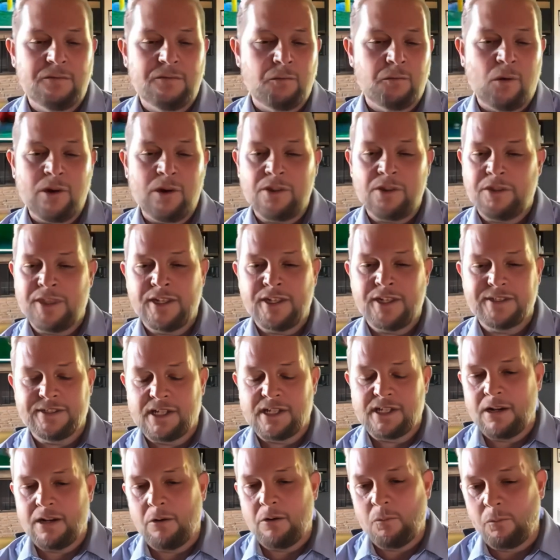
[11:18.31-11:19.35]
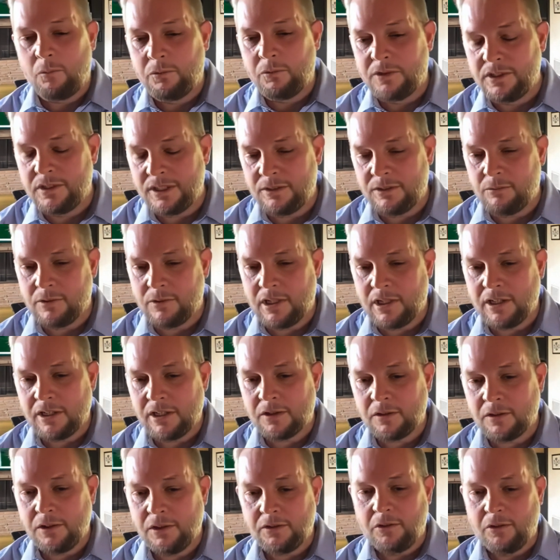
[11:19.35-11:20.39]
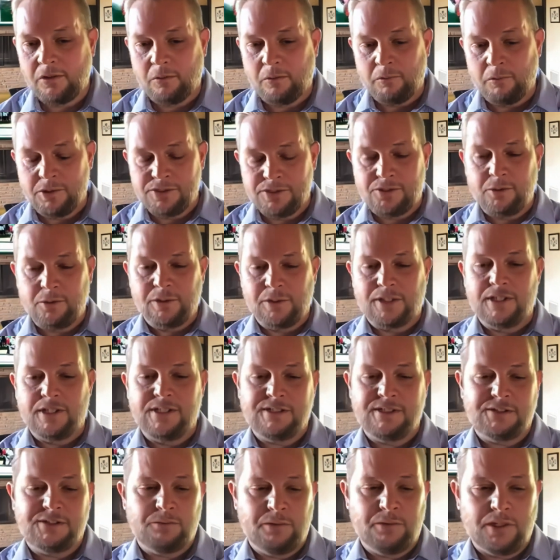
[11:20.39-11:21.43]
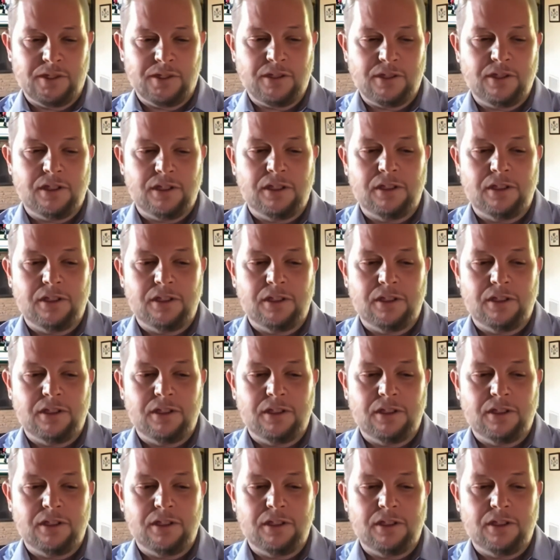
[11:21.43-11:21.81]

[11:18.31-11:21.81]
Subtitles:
One of the things that I did when I was doing this with